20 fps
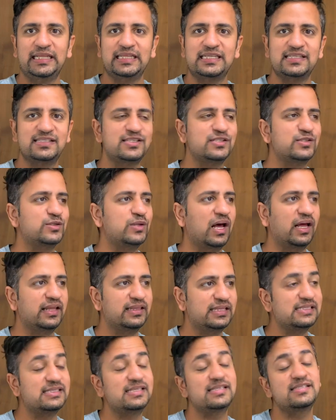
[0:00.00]
This
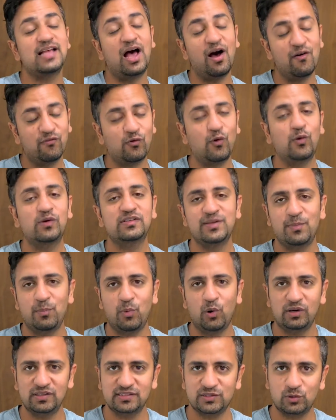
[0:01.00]
is of course a
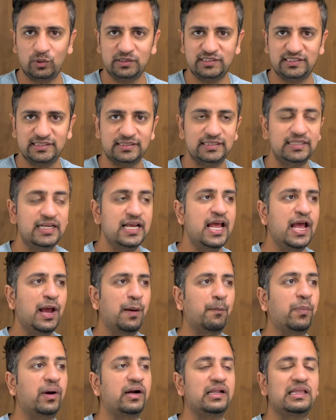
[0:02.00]
bonus question,
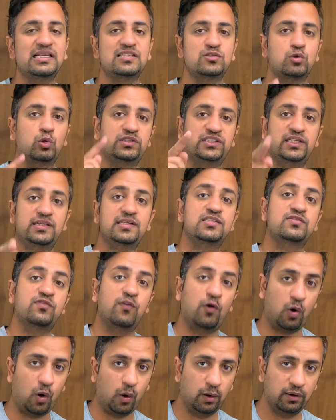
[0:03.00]
but this question is
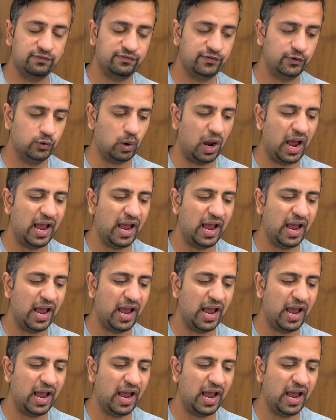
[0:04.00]
for all of you.